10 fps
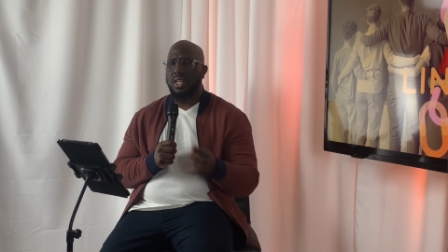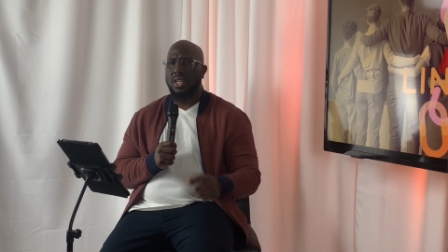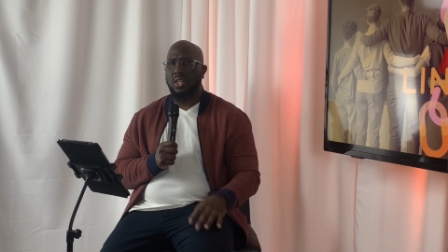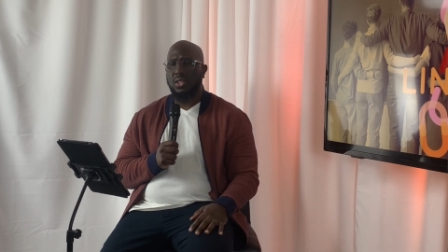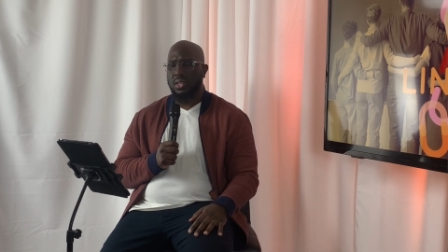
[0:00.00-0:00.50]

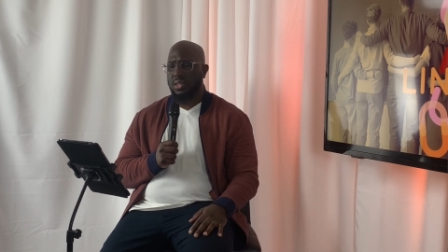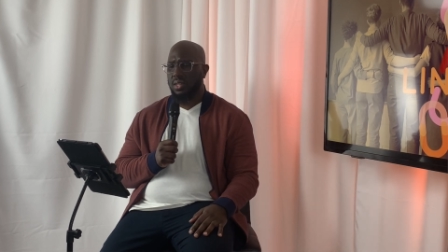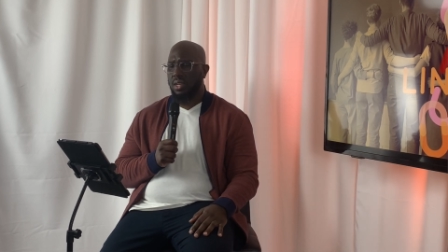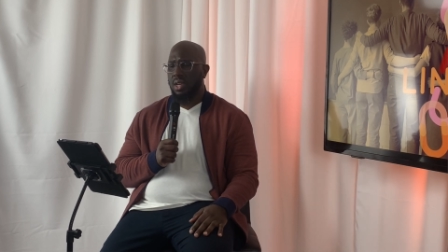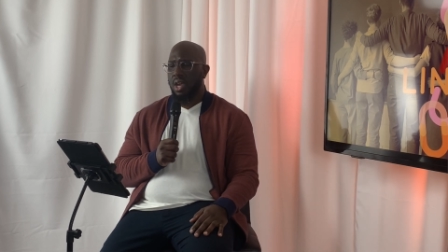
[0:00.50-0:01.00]
this
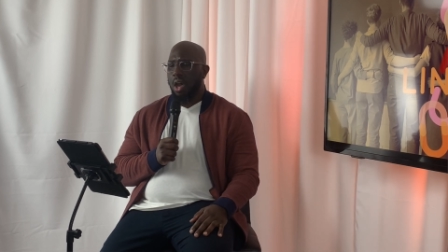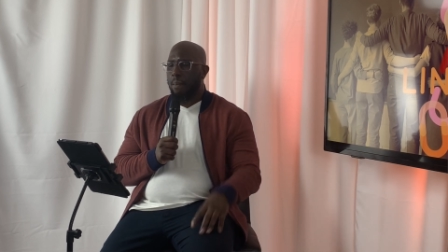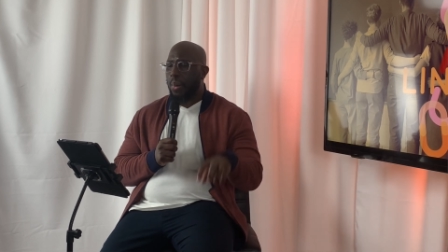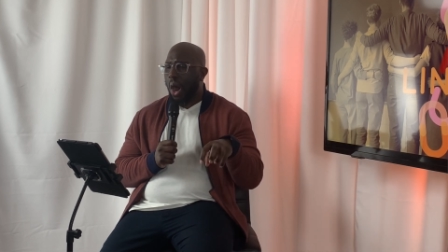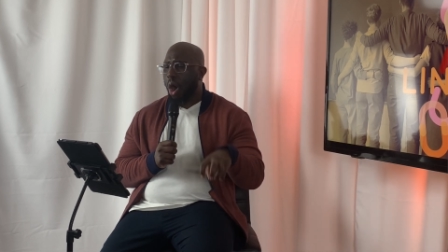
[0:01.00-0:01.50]

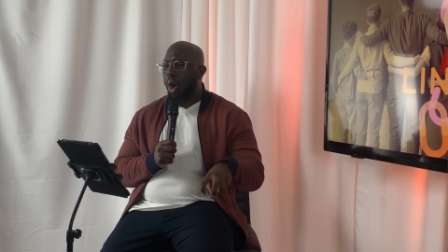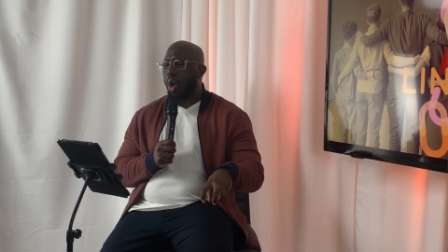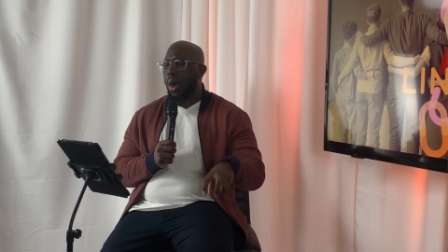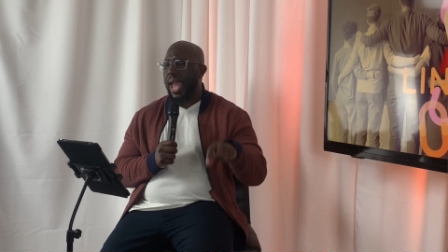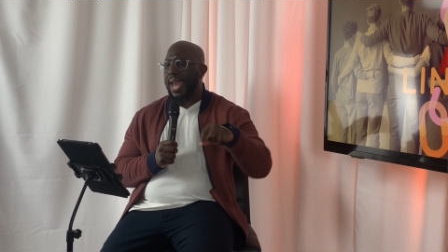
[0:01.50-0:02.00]

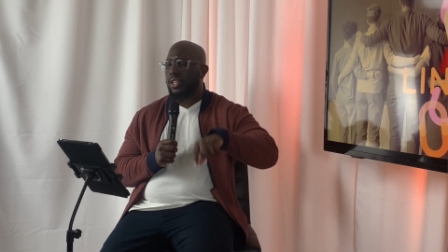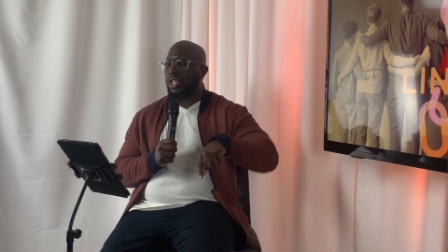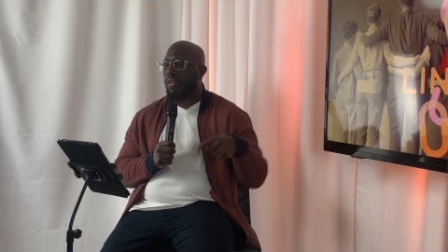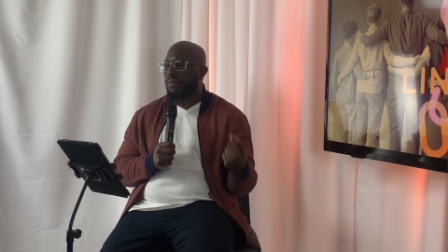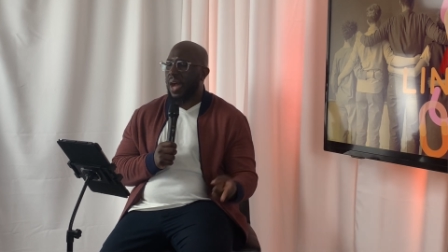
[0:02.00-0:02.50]
Paul had
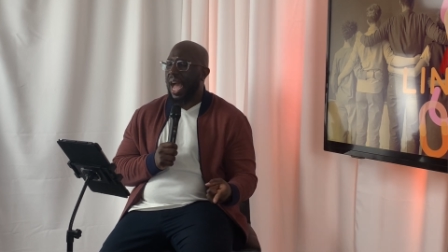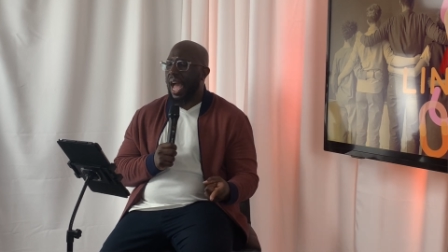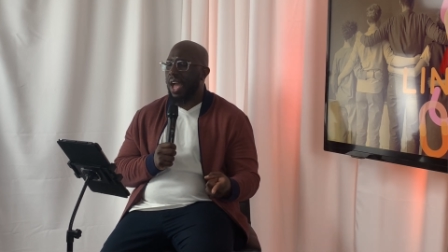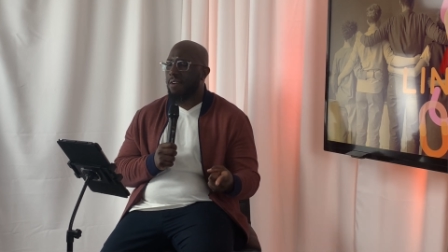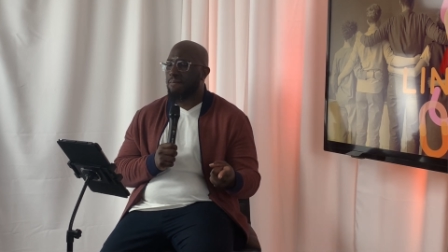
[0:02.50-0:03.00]

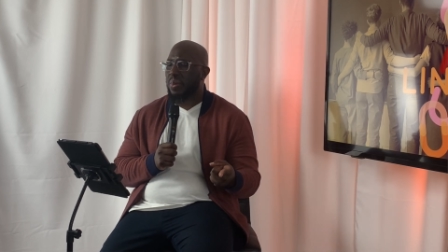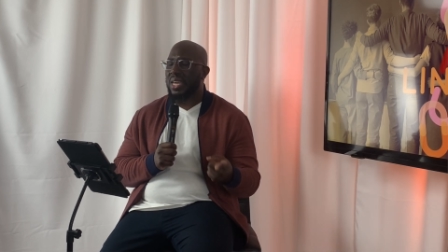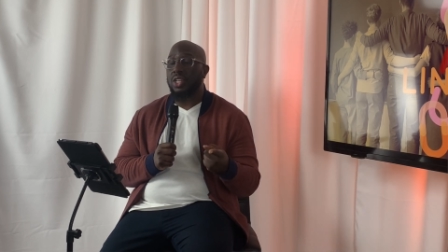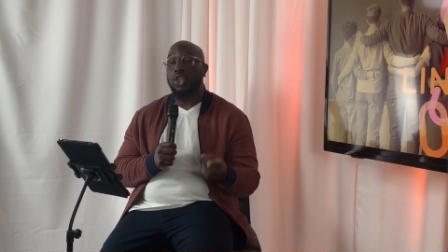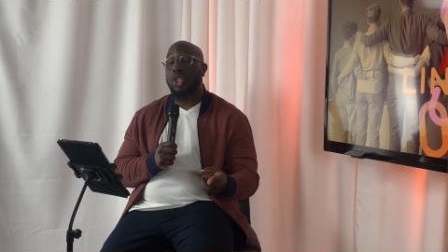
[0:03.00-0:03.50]
survived
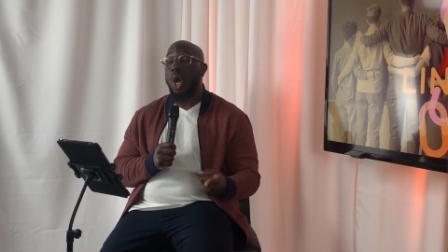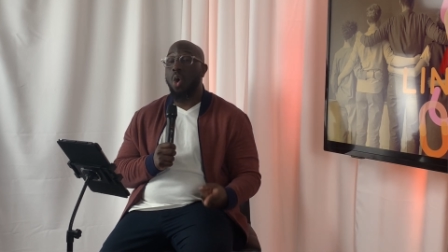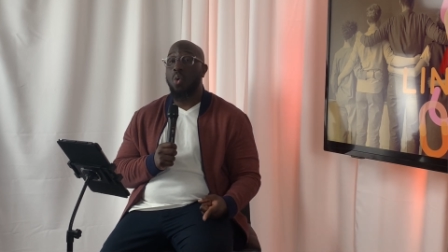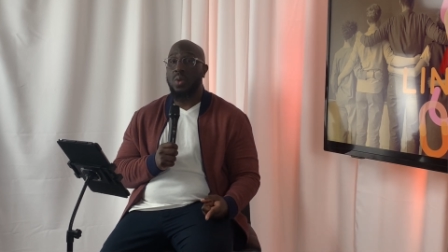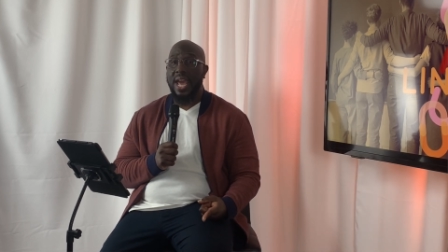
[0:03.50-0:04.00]
being
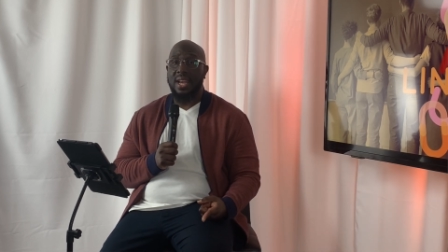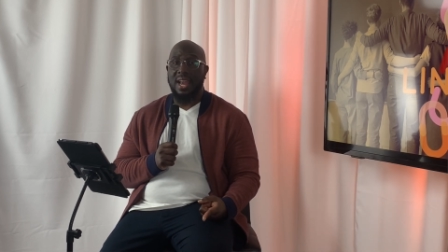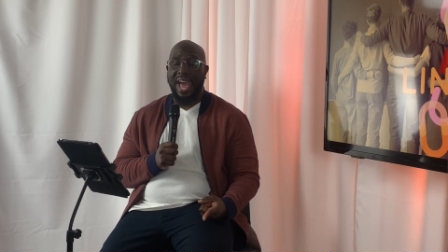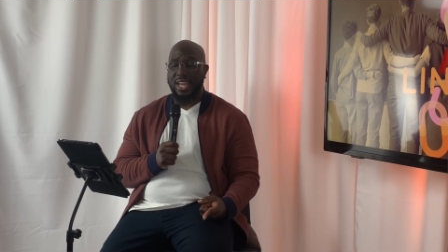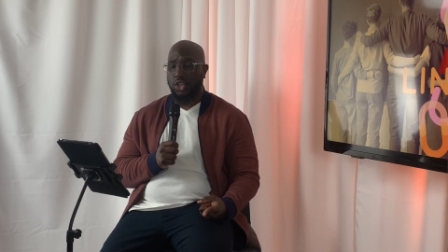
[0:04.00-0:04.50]
stoned at
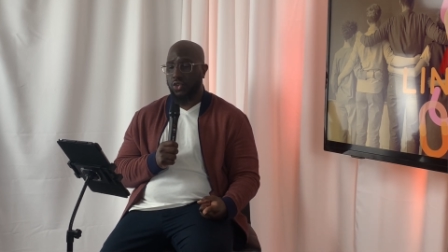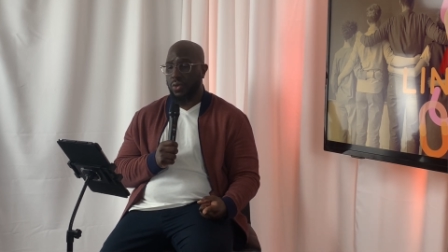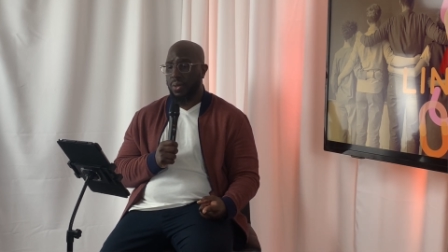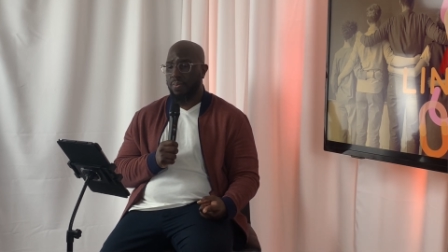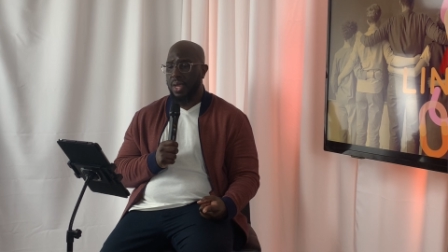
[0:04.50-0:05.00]
Lystra.